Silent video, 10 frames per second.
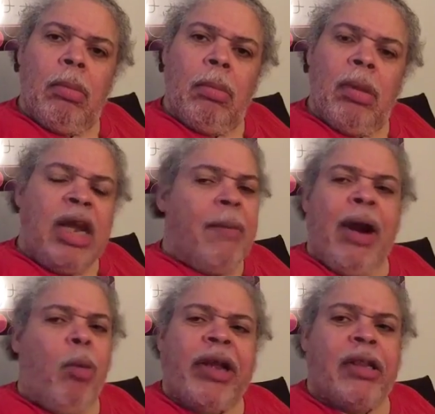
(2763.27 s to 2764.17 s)
And no matter
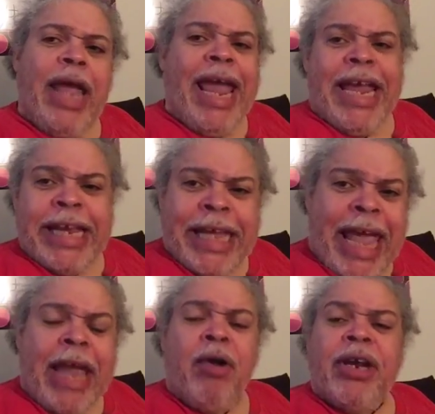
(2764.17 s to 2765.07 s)
what
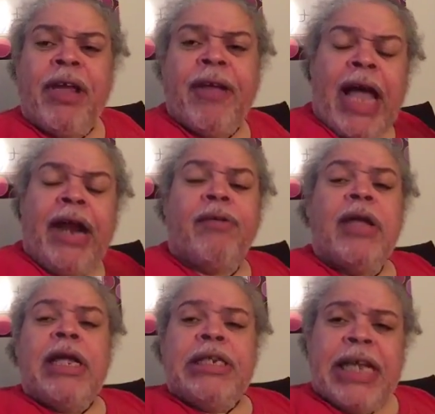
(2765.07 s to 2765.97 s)
ADA or any other kind of
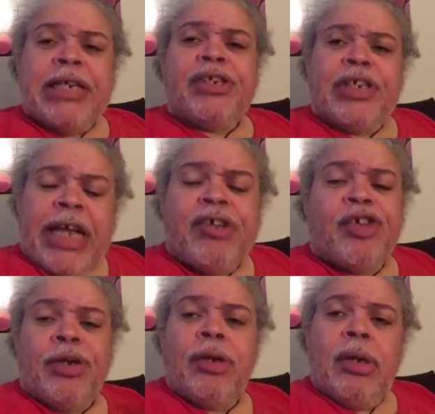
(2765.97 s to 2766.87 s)

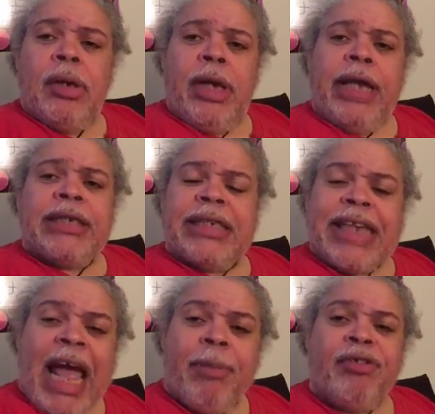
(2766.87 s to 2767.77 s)
legislation is
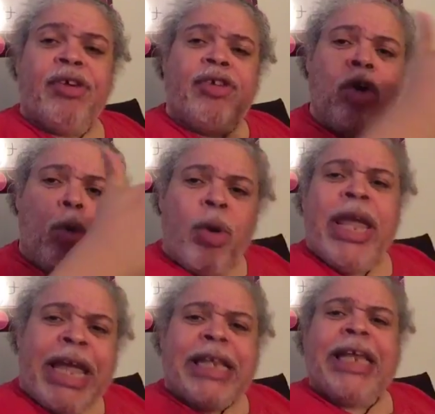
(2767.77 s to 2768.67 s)
established, until we
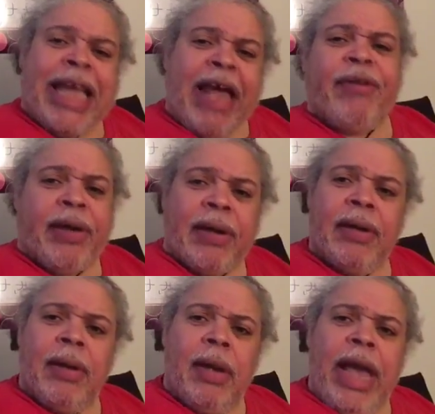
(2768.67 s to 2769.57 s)
get together
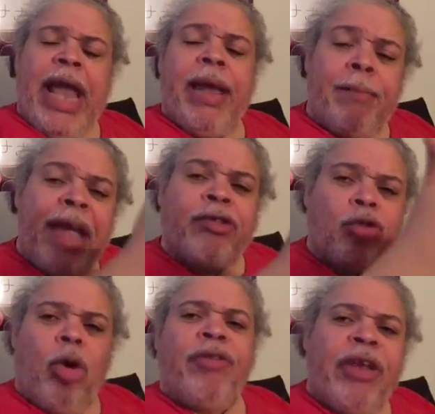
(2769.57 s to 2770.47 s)
and make
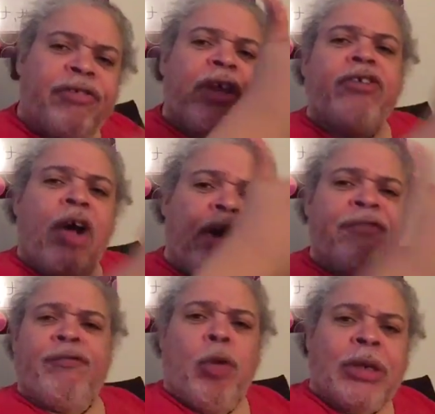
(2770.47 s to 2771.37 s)
sure these things are
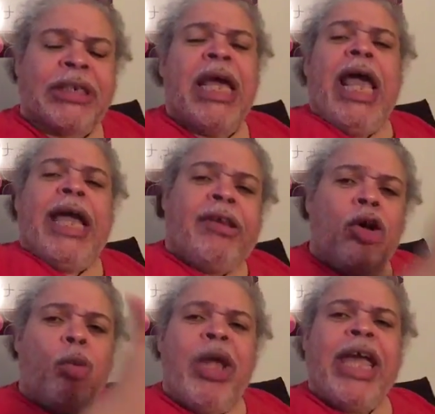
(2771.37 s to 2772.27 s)
enforced,
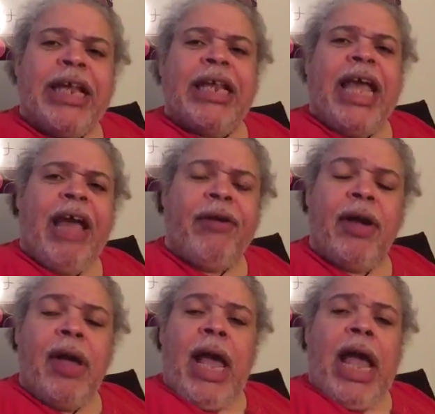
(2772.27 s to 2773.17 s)
until we get together
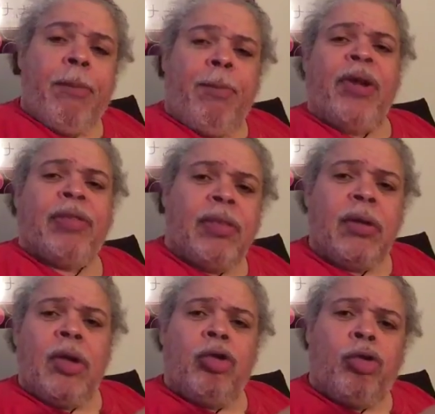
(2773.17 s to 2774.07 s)
and put
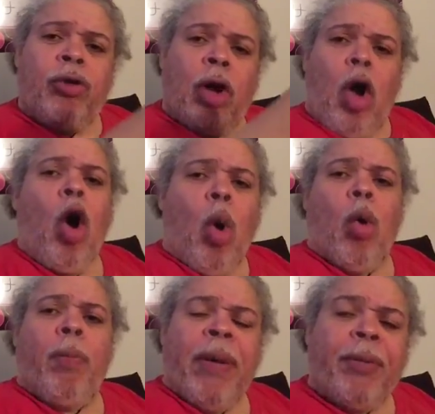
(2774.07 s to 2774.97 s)
to the
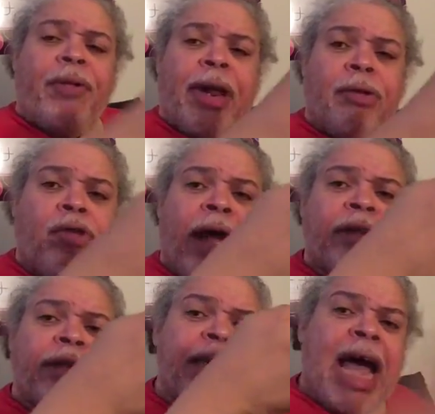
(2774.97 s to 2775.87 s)
cold people that are trying to
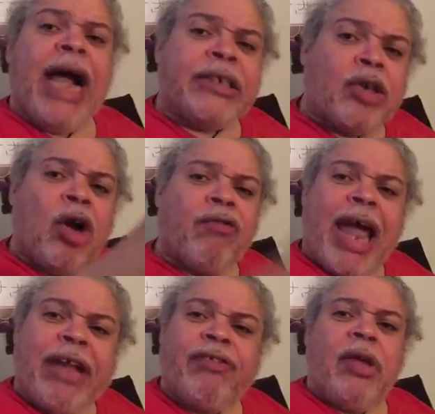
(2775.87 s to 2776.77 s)
deny us our
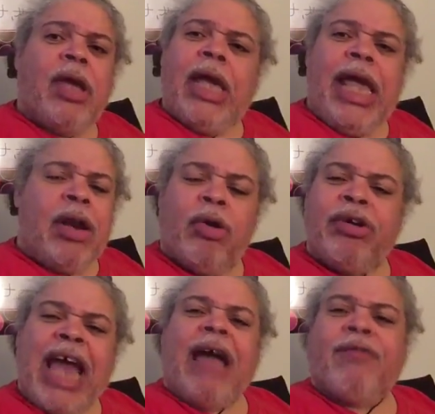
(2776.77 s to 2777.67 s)
rights, it'll
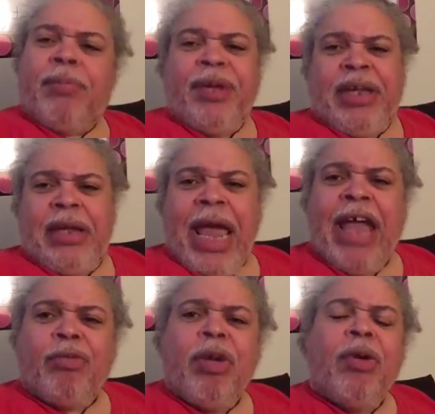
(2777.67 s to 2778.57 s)
never be
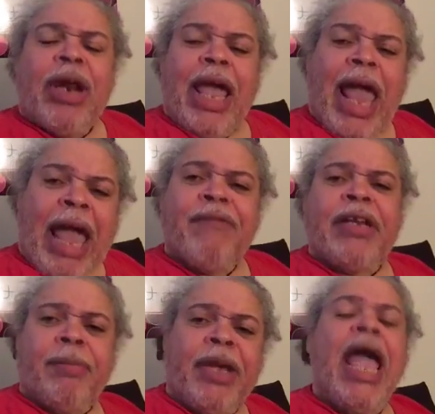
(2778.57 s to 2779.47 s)
as we would have it
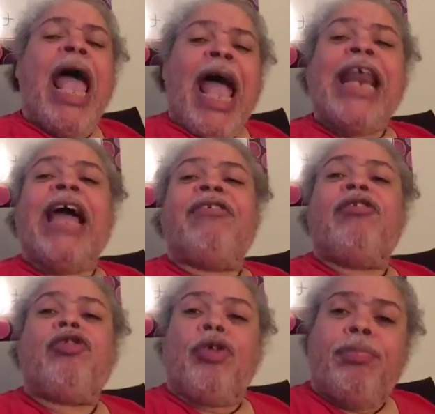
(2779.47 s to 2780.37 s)
to be and as it
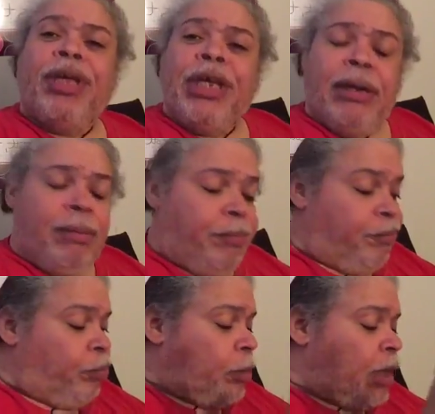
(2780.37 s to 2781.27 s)
should be.
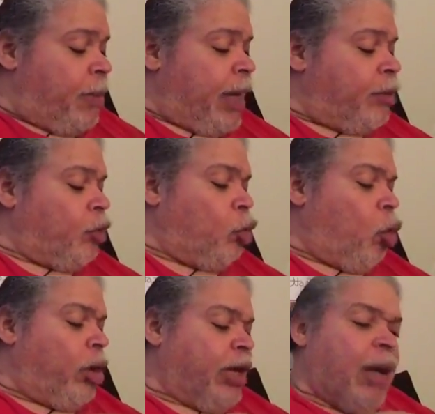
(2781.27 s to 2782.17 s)
Let me continue
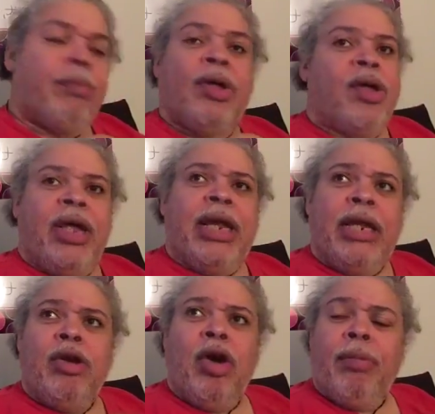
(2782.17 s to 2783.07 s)
on, because I'm
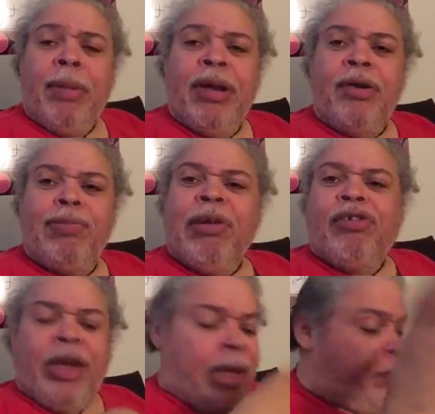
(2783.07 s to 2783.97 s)
getting
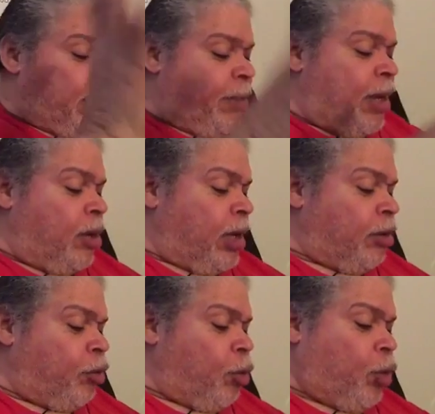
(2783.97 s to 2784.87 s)
preachy here, but let me
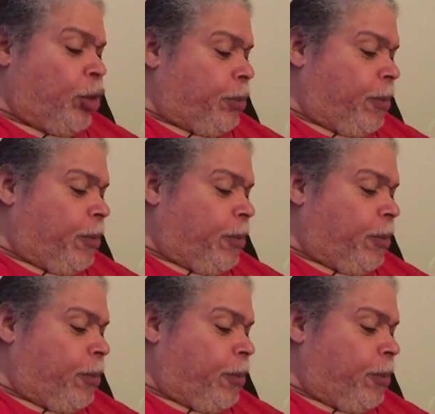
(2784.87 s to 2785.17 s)
continue on.